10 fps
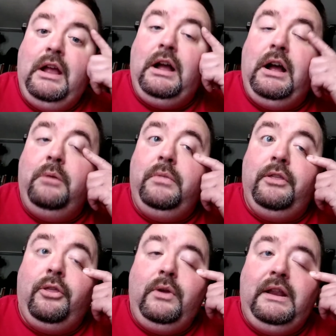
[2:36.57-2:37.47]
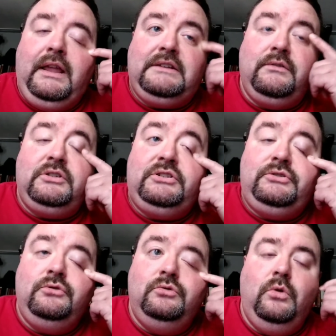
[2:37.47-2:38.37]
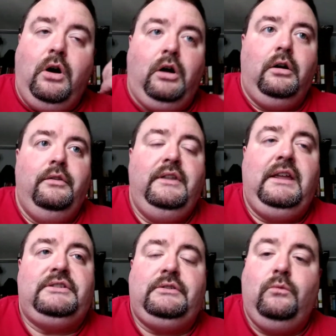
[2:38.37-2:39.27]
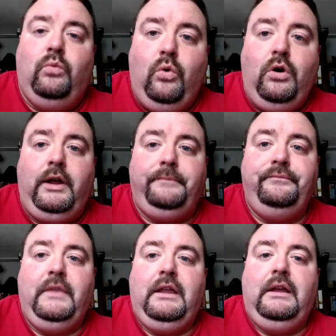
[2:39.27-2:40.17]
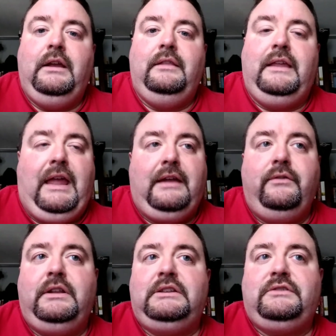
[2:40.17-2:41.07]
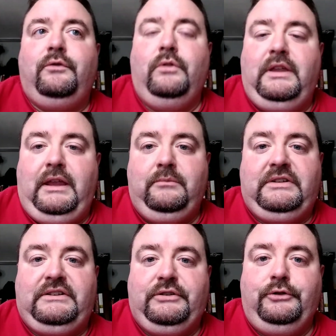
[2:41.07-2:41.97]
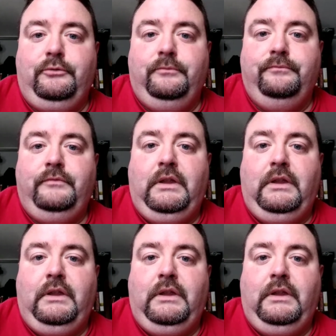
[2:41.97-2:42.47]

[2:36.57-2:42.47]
But the three legs of the stool are this: one, the evidence for the empty tomb.